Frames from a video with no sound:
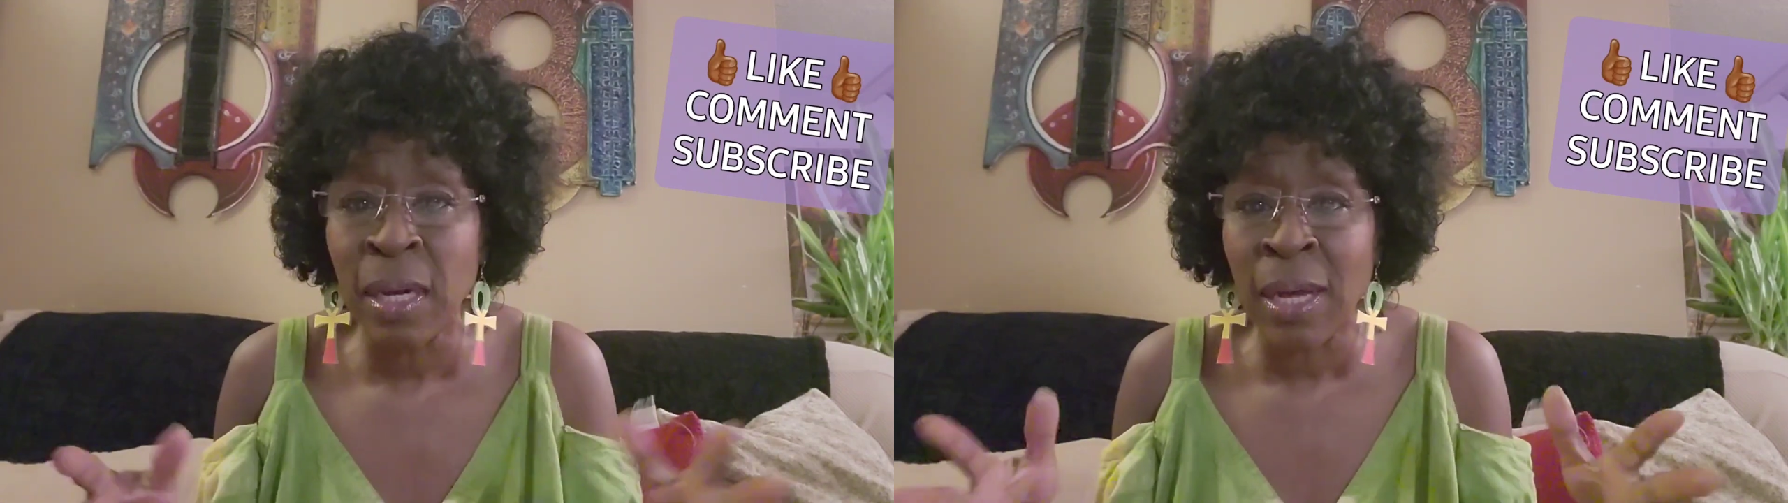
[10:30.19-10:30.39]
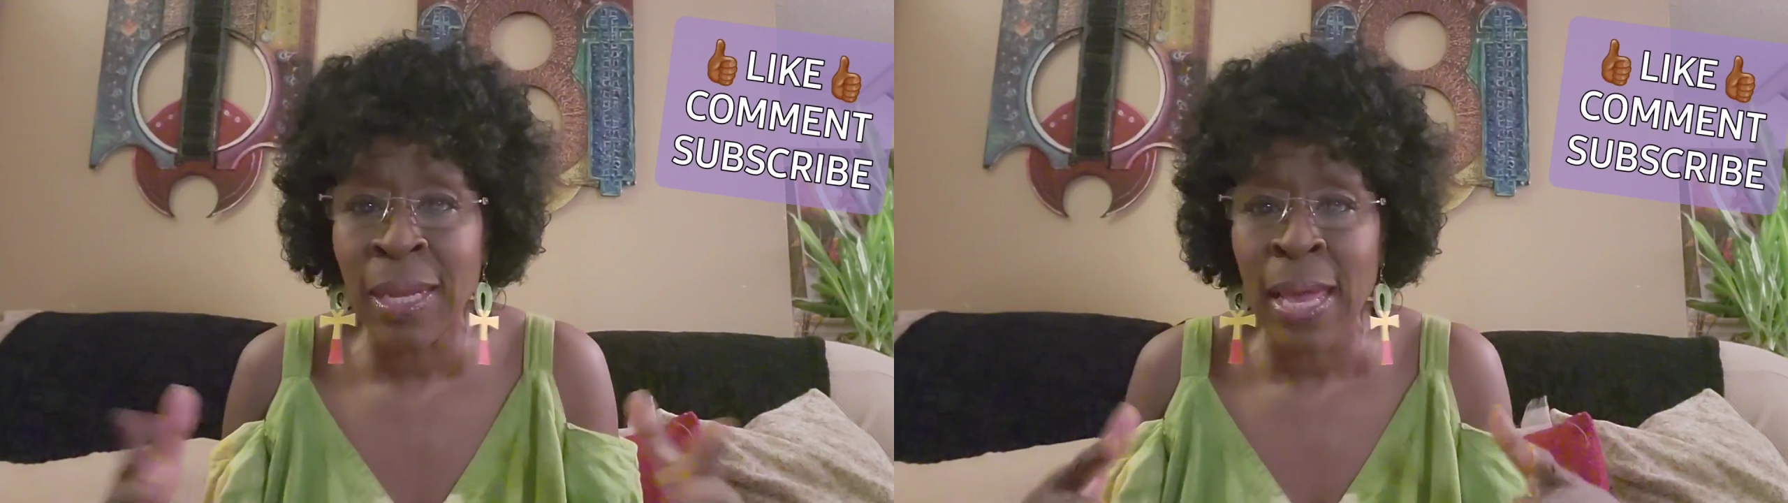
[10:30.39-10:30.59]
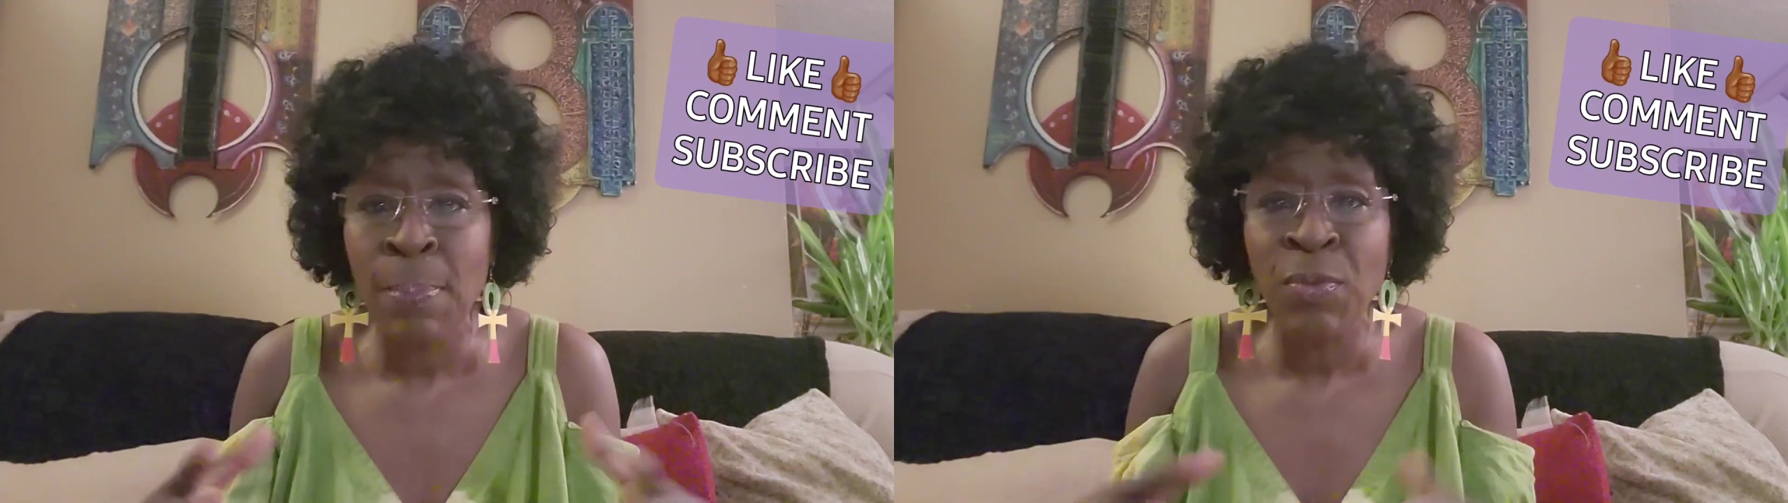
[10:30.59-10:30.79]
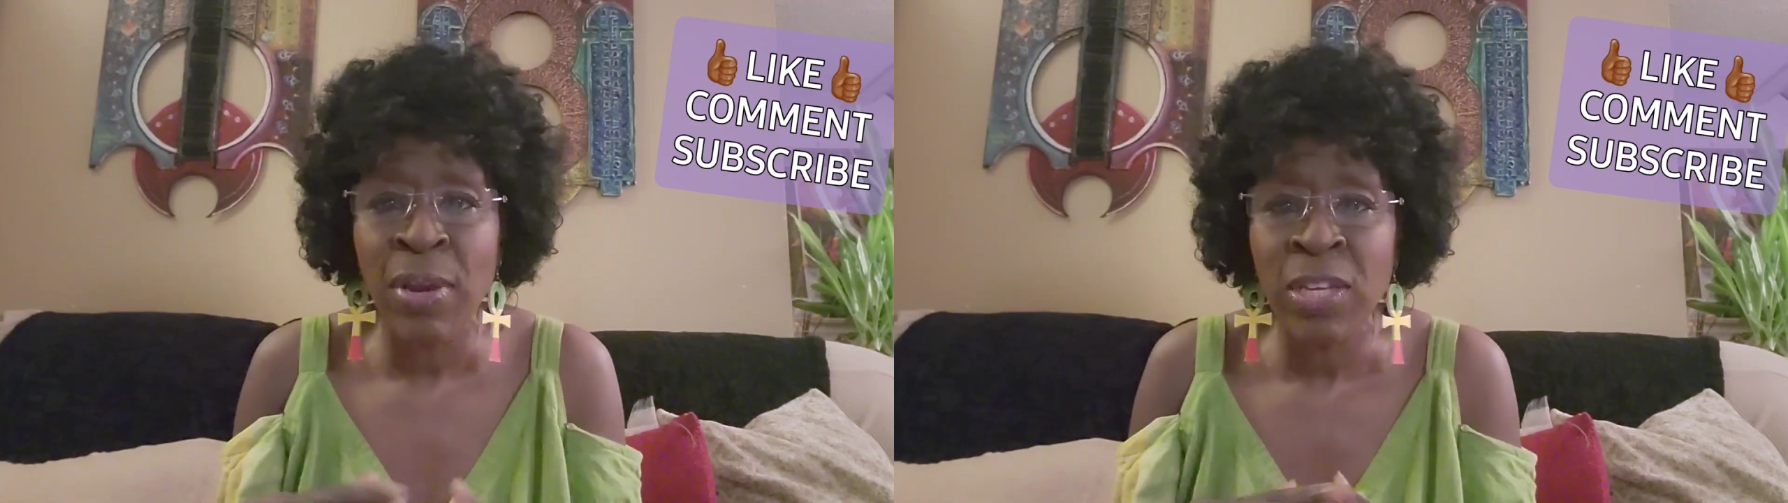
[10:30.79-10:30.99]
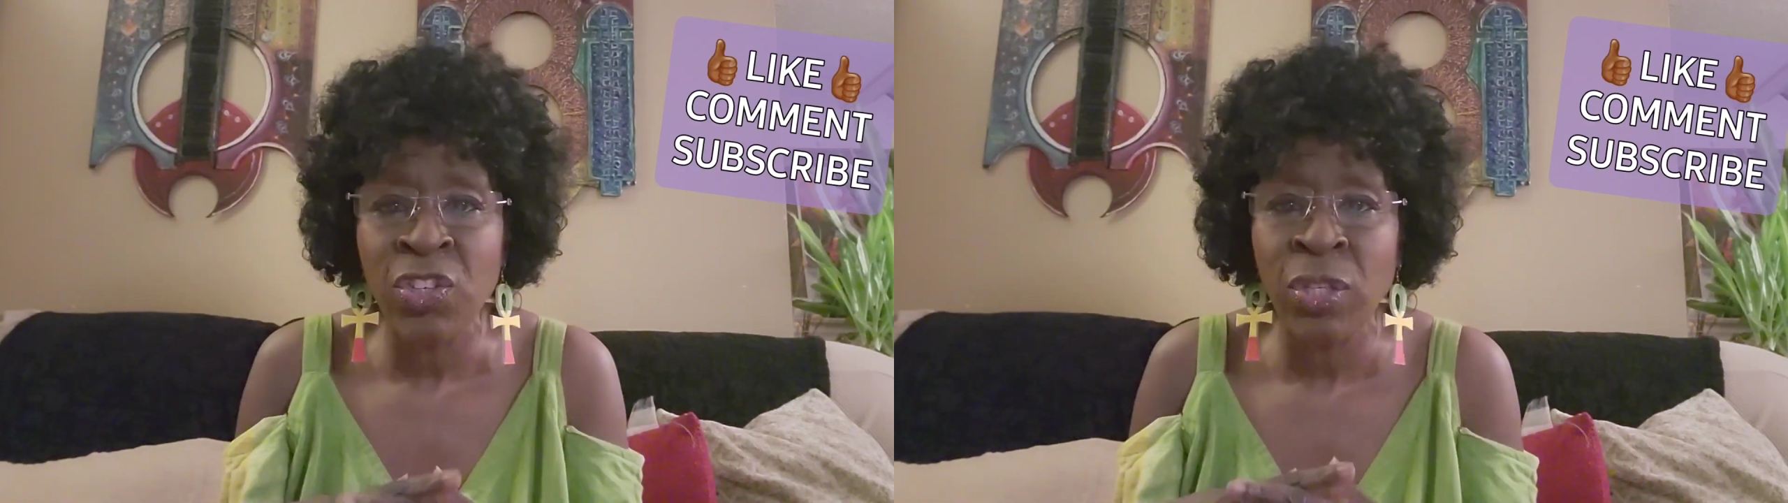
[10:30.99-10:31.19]
a
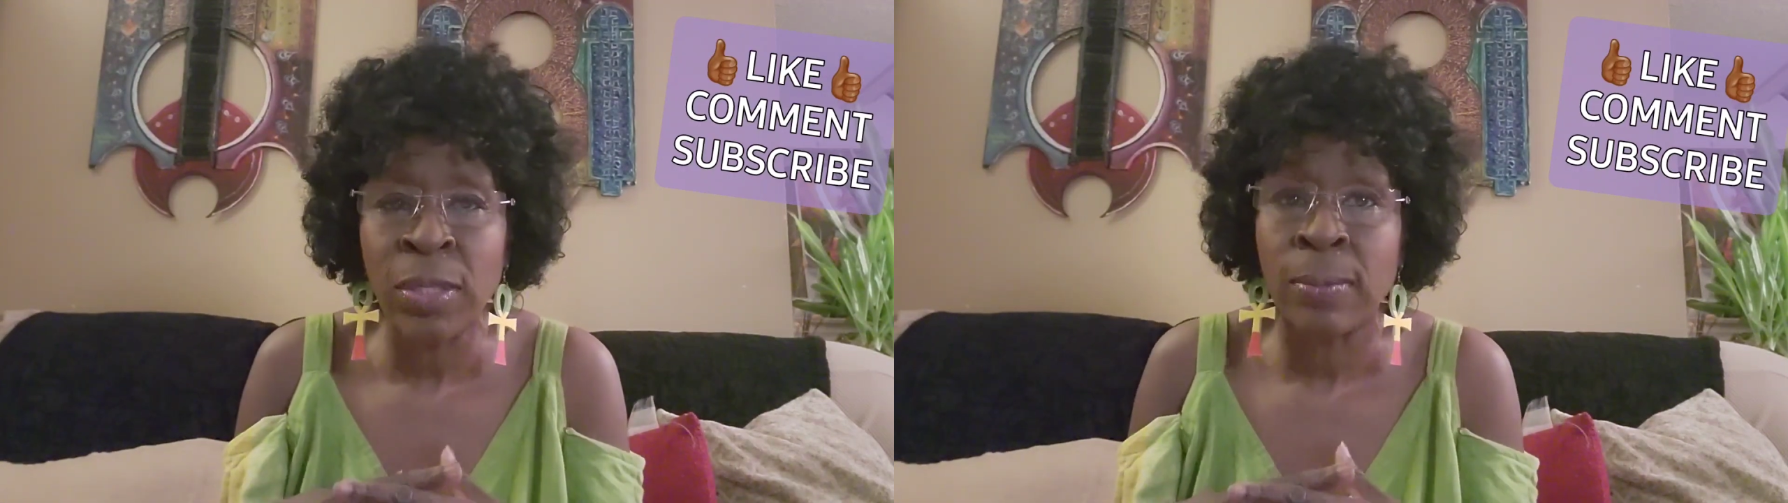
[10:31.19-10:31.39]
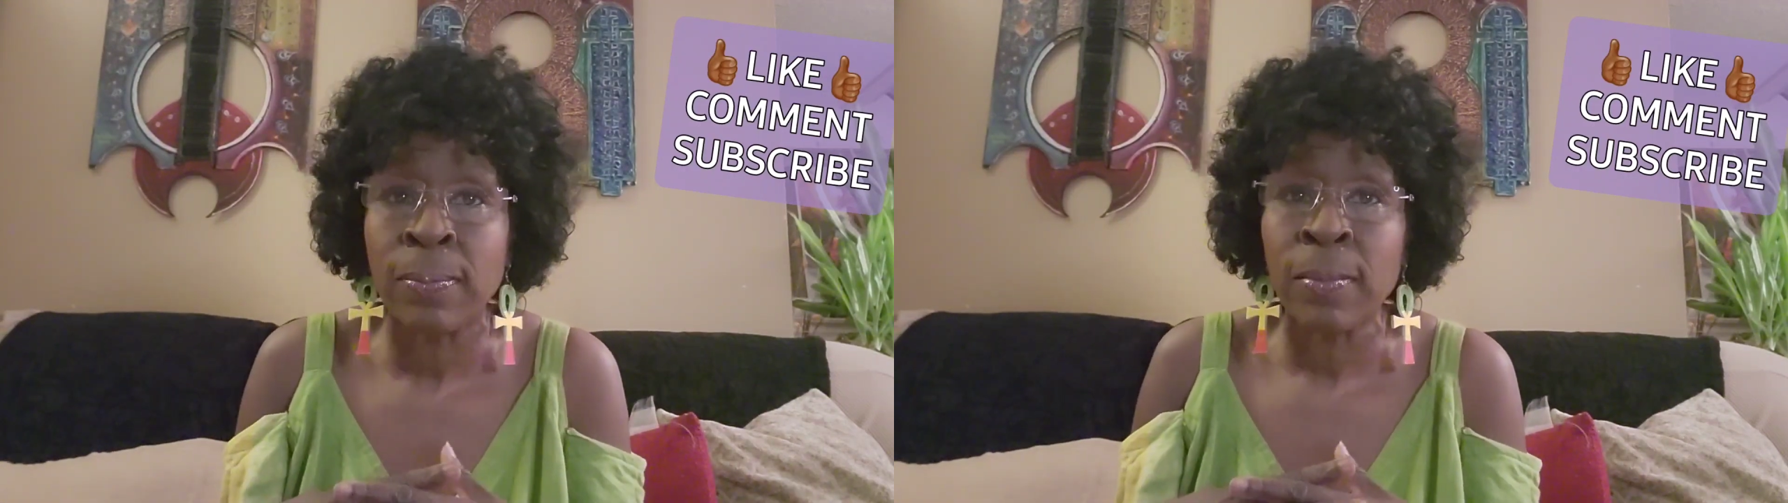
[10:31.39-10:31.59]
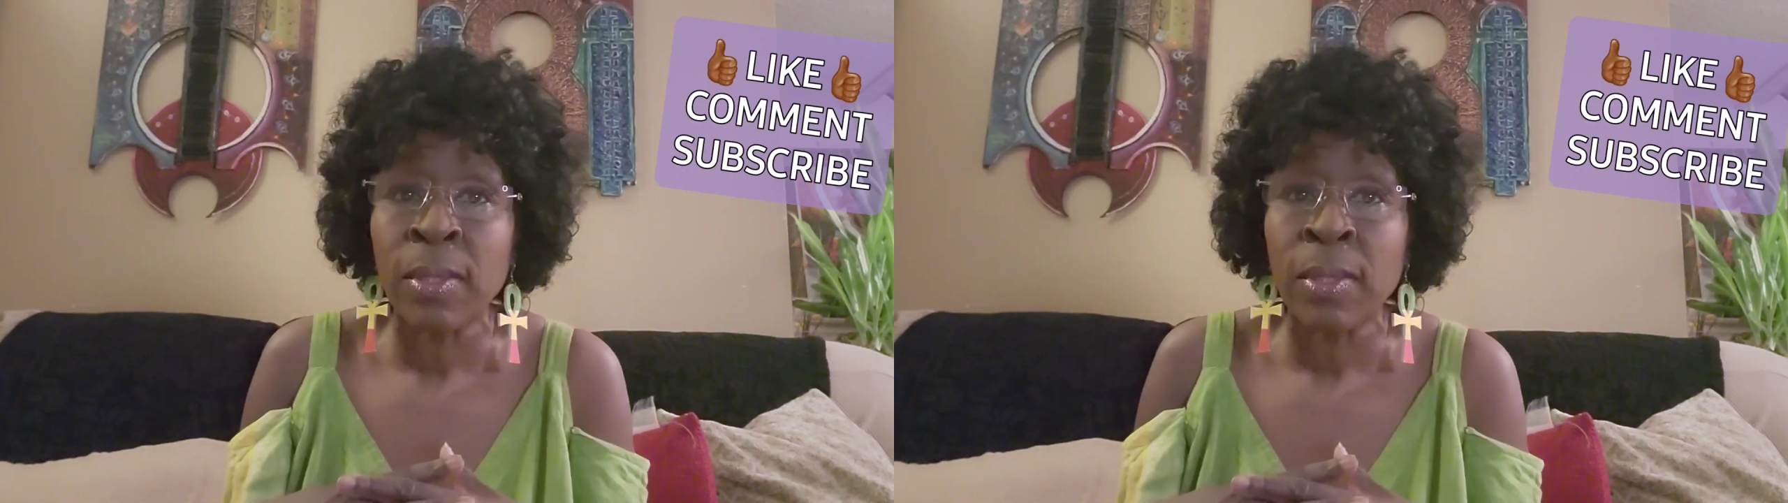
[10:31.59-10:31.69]
collaboration.